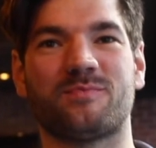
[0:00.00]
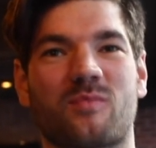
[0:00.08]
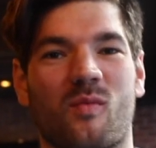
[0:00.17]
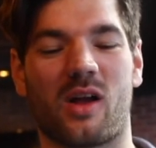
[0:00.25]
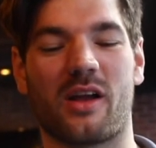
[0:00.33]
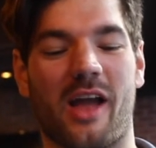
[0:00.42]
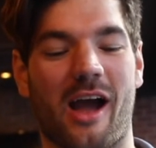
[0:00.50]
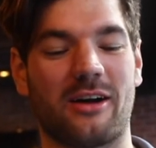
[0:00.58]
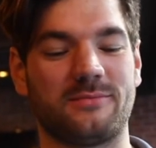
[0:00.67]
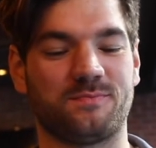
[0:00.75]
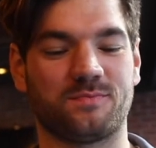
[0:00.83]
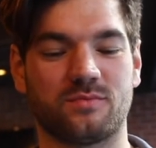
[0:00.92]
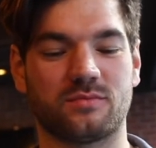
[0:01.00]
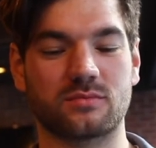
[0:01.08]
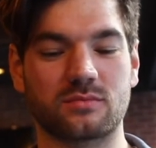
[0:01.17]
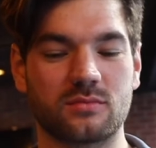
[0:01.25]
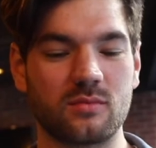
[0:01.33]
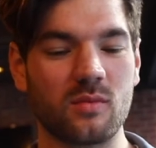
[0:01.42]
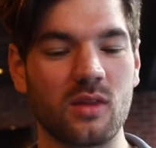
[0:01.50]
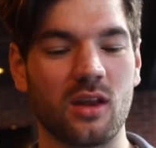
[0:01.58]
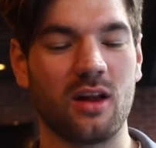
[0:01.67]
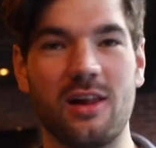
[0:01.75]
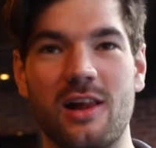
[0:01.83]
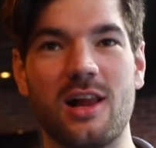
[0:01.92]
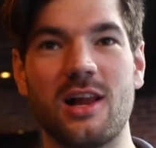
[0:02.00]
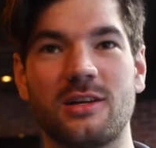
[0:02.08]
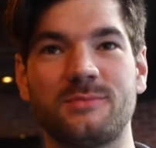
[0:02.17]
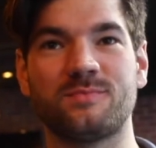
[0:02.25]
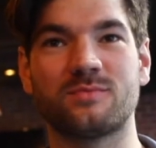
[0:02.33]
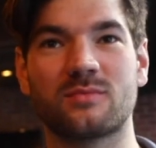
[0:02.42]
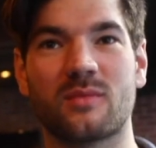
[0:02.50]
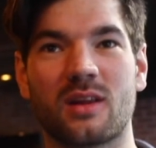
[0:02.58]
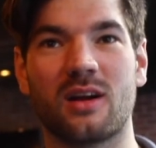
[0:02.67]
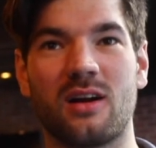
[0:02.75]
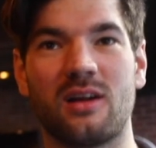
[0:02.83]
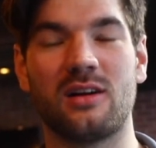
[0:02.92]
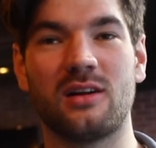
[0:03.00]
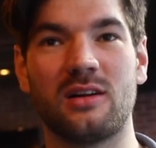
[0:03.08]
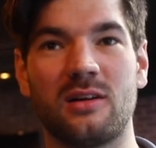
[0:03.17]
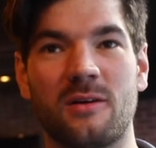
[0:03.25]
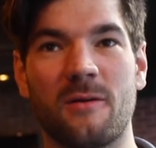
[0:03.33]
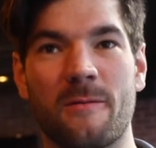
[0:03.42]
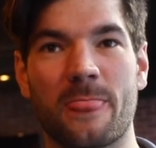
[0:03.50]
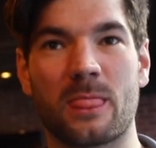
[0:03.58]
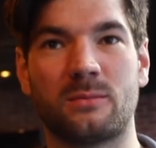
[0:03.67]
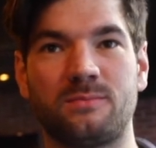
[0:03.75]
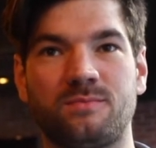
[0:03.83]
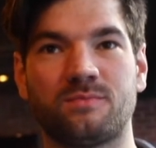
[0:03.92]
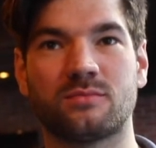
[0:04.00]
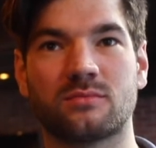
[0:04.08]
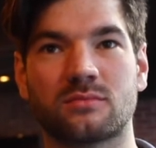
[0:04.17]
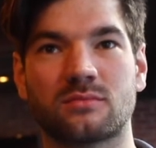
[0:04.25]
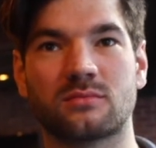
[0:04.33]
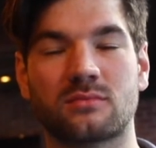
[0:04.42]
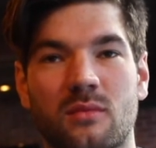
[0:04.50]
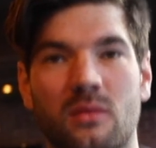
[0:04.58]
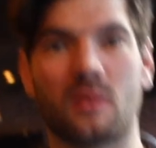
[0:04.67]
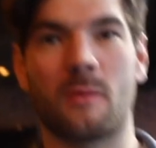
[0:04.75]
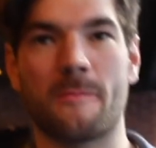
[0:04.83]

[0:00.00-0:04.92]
Yeah, yeah, yeah that was my favorite. I, yeah, I think it, it, was still a little bit salty, but I think the sauce